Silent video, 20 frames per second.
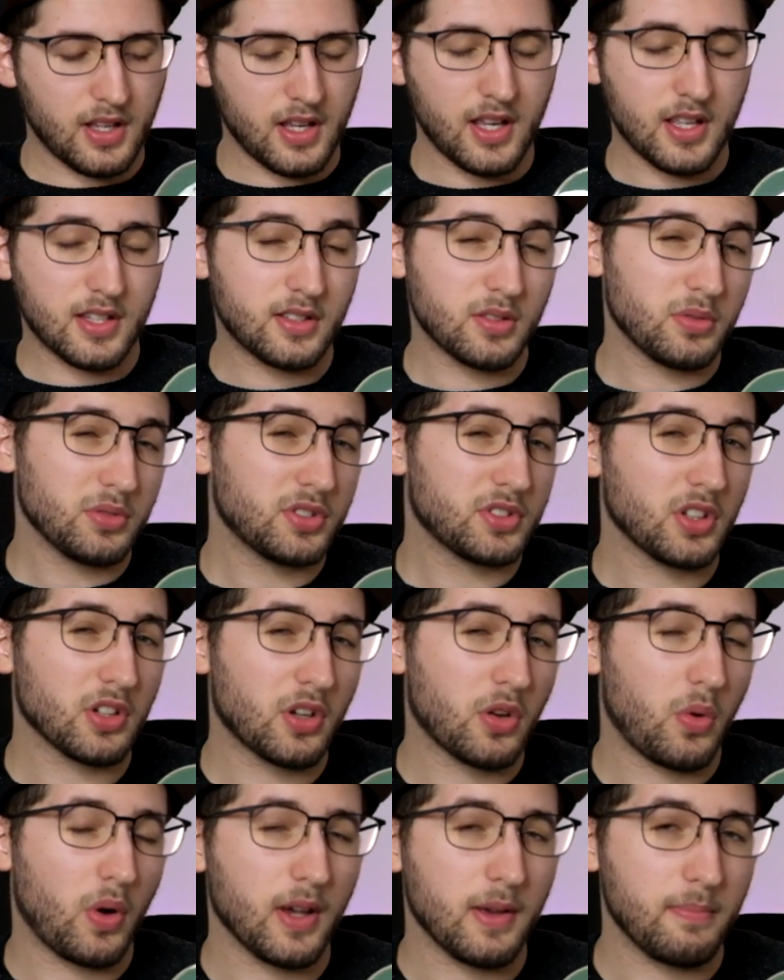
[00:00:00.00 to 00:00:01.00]
It's also
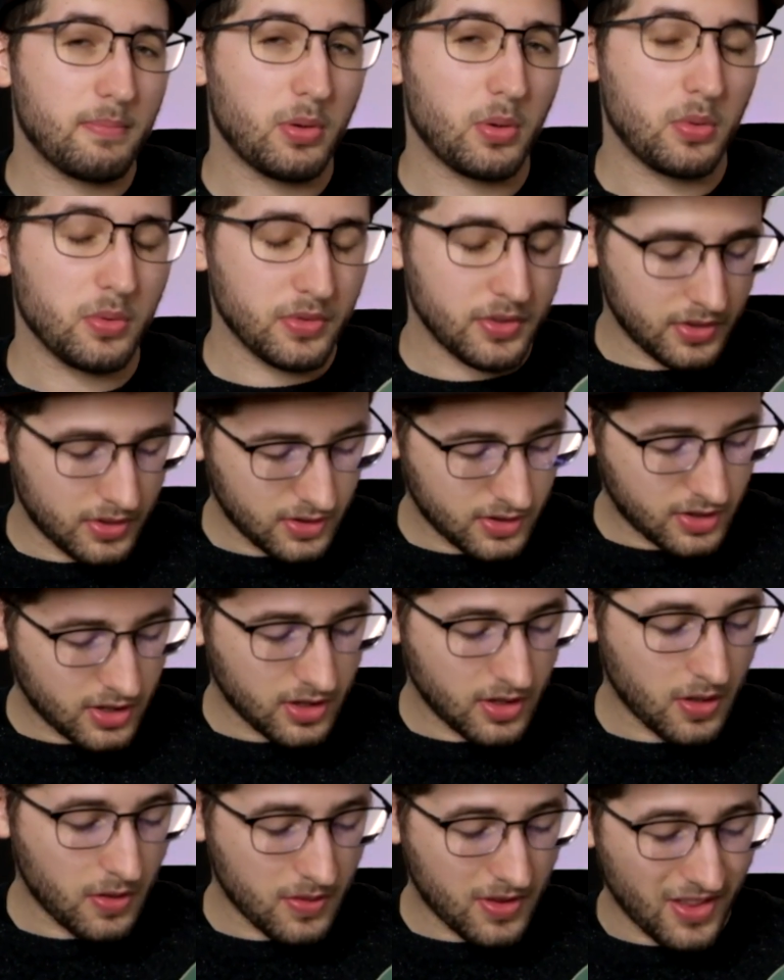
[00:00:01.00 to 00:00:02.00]
quite important to
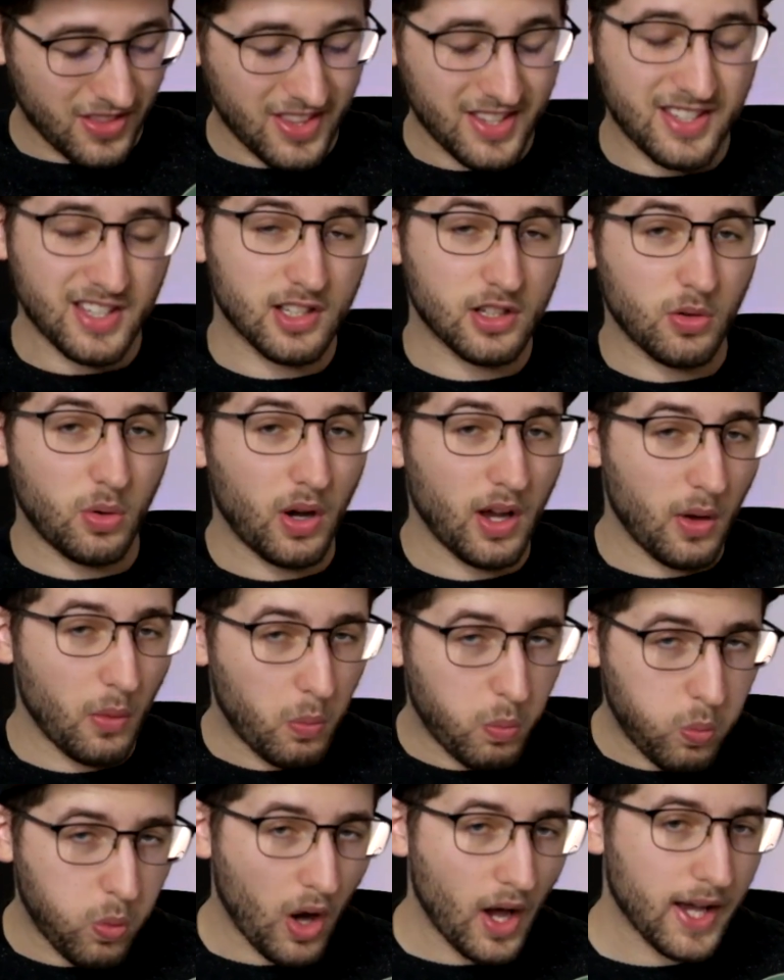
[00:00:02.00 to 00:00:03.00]
note that this is quite a
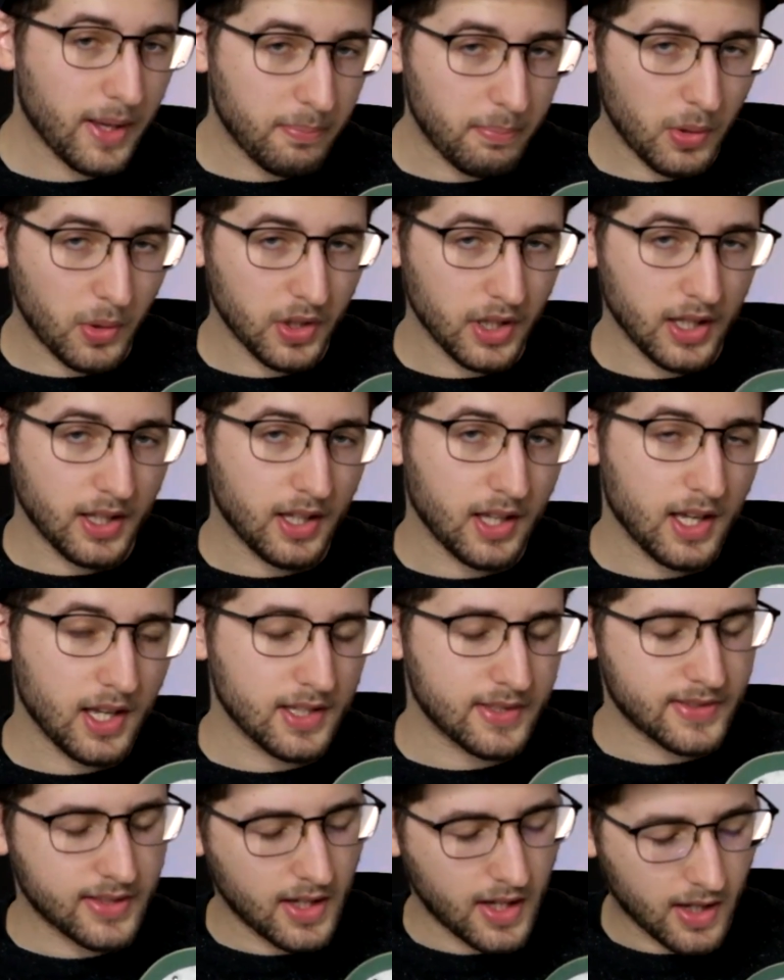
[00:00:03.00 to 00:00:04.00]
wide body.
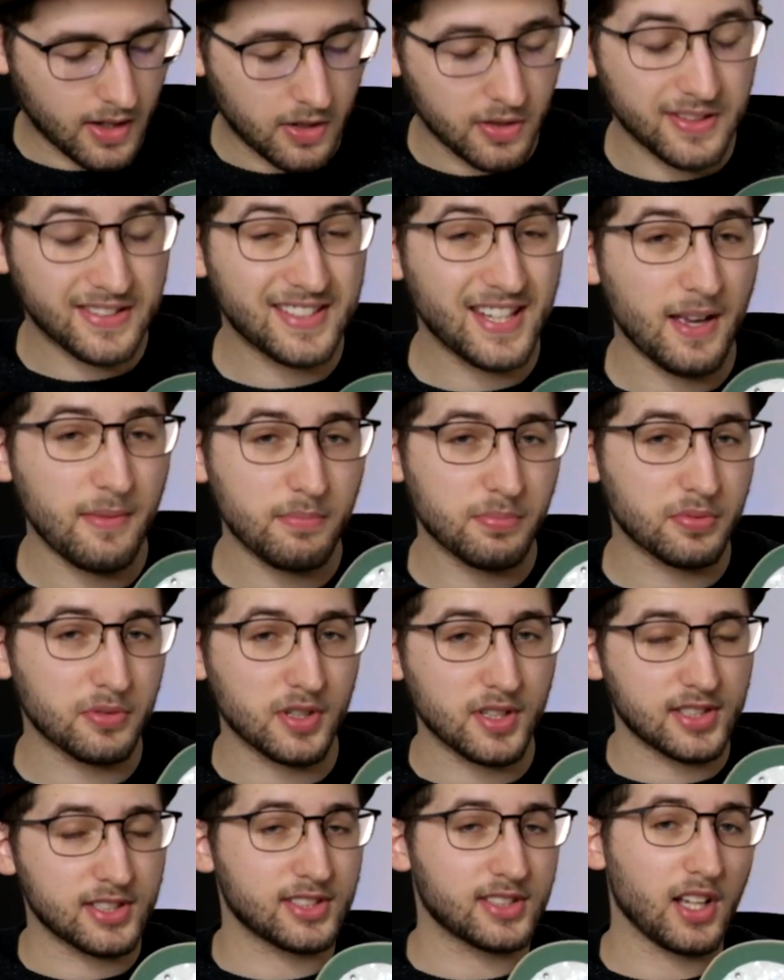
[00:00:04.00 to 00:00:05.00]
It's a
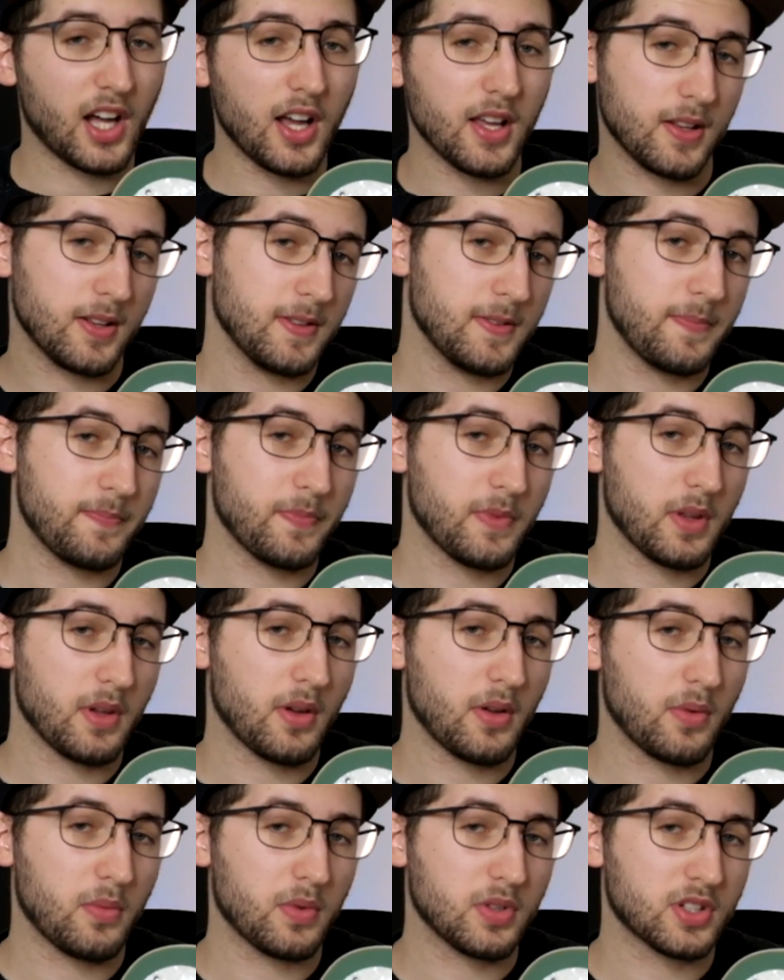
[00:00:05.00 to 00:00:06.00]
contemporary style,
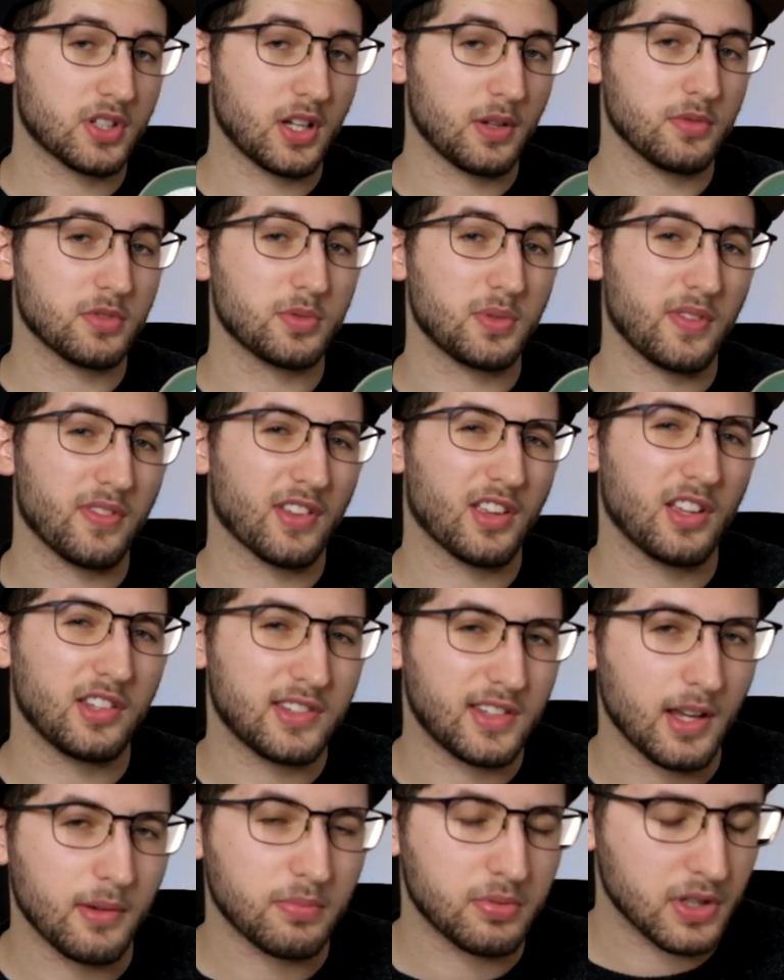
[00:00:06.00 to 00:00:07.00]
which comes with
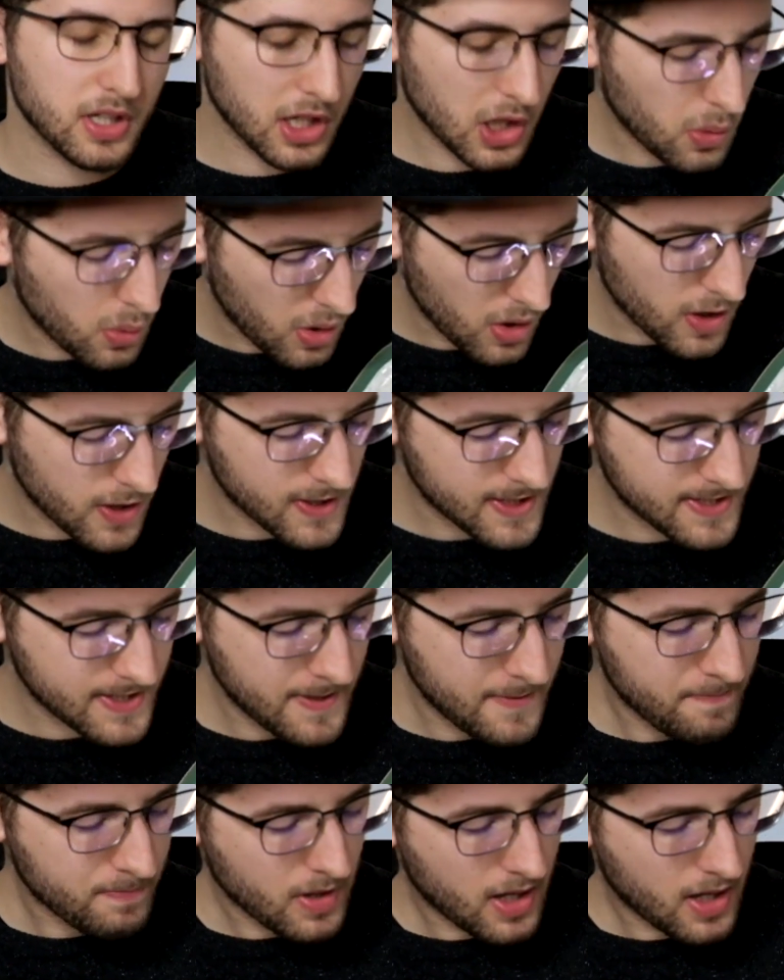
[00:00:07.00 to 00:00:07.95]
contemporary quirks.